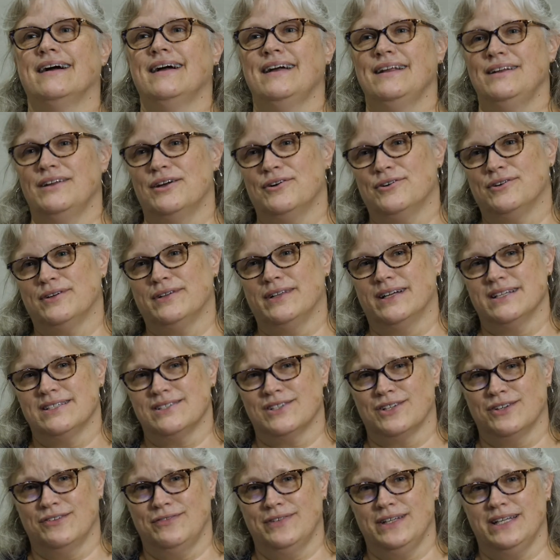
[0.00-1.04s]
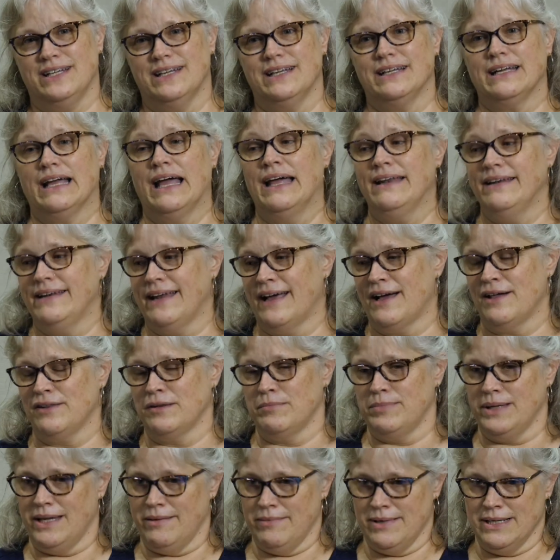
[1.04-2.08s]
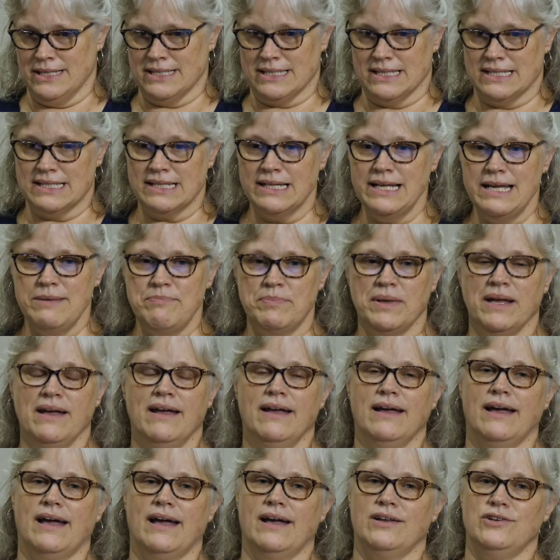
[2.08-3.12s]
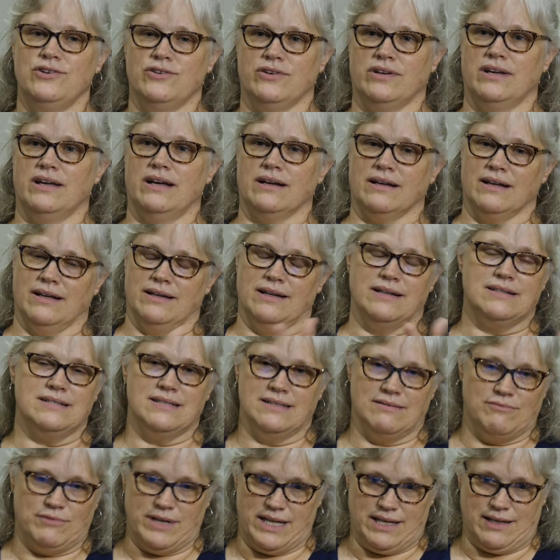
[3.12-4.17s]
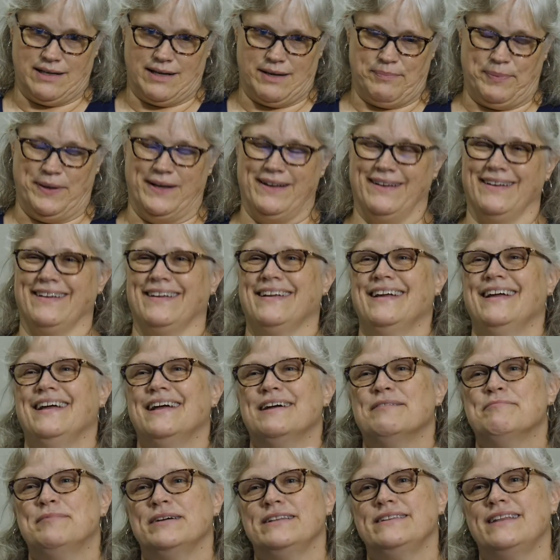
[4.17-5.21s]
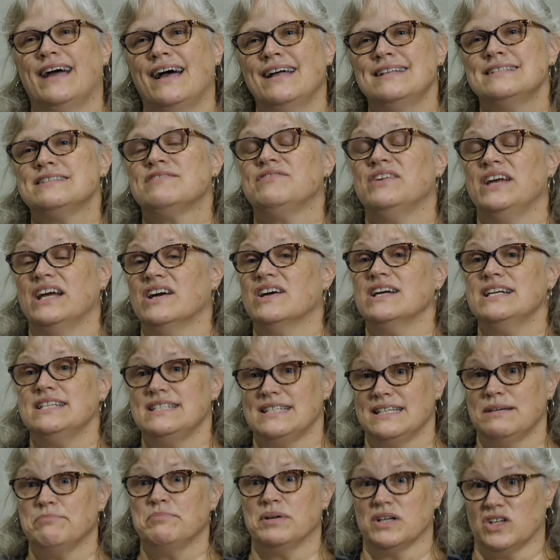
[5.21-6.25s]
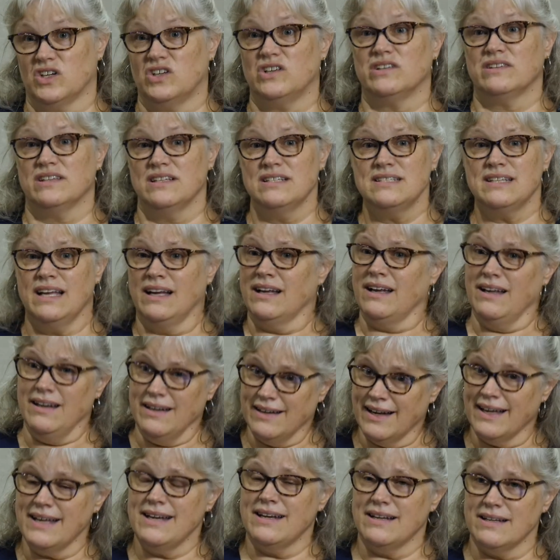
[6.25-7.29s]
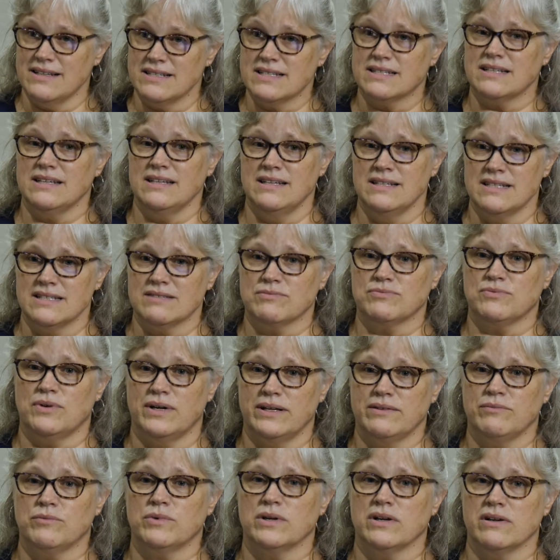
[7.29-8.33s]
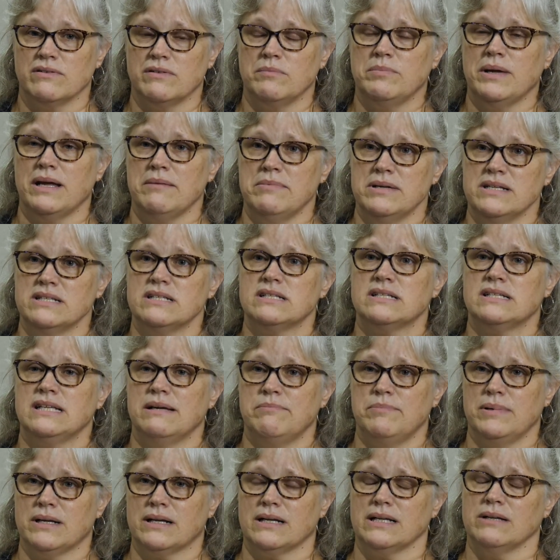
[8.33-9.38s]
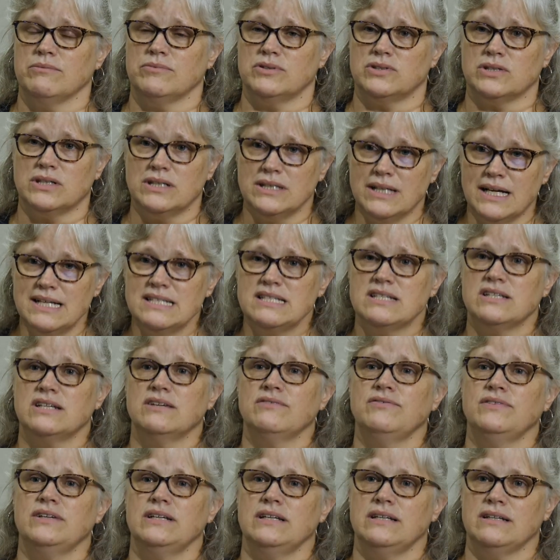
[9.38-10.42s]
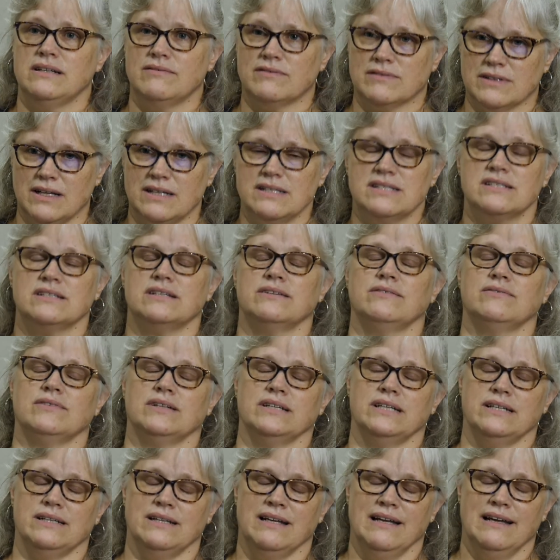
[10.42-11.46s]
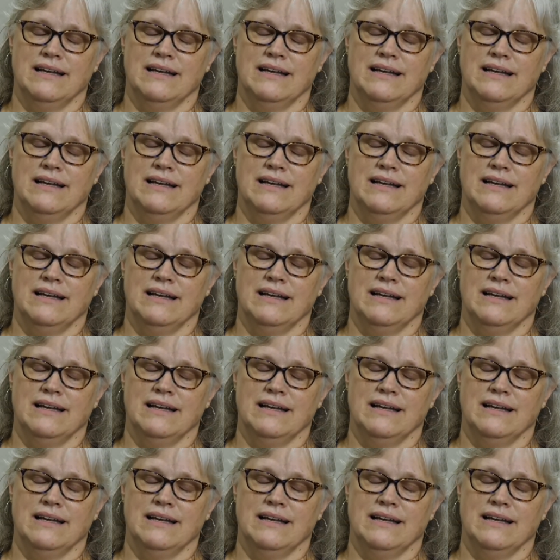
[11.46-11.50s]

I know, cluster feeding. And now the baby's asleep and you can't get it to wake up. But that's very typical. The second night is one where the babies typically will cluster feed.